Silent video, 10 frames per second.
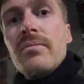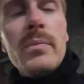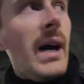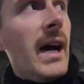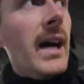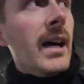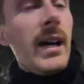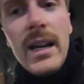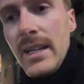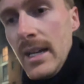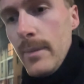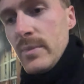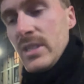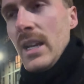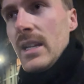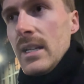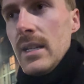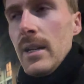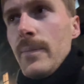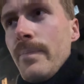But I am
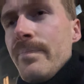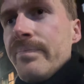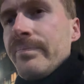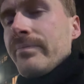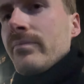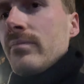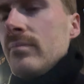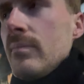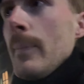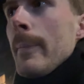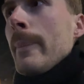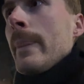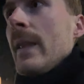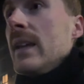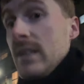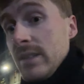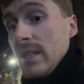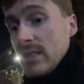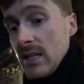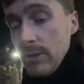saying,
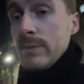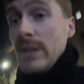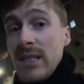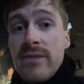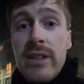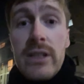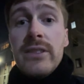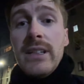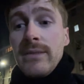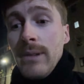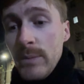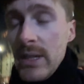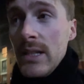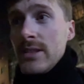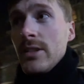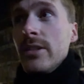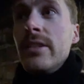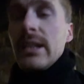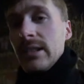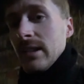it's a very good thing. I'm saying it's a good
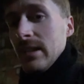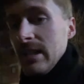thing that,